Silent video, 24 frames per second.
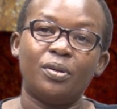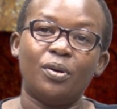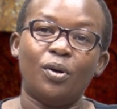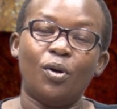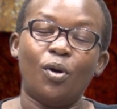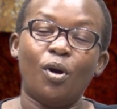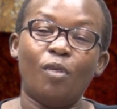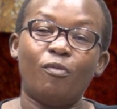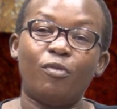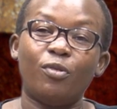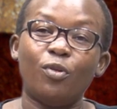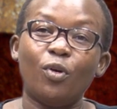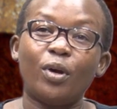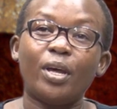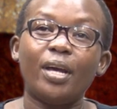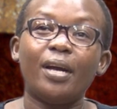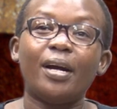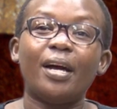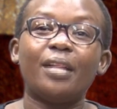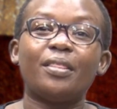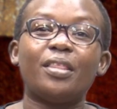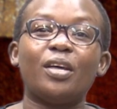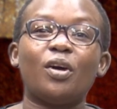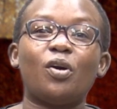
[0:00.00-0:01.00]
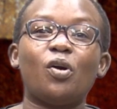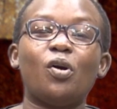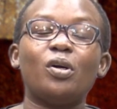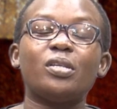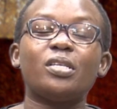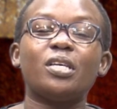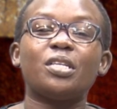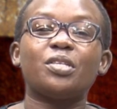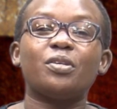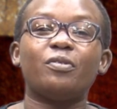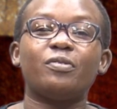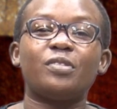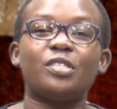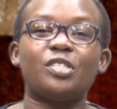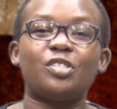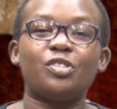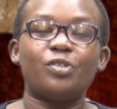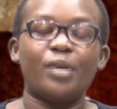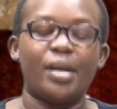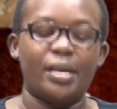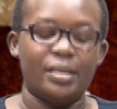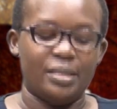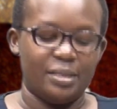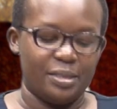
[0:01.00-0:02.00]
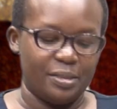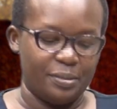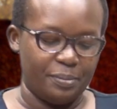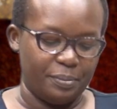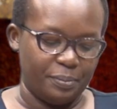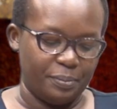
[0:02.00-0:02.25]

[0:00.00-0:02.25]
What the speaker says: of looking at the causes of stress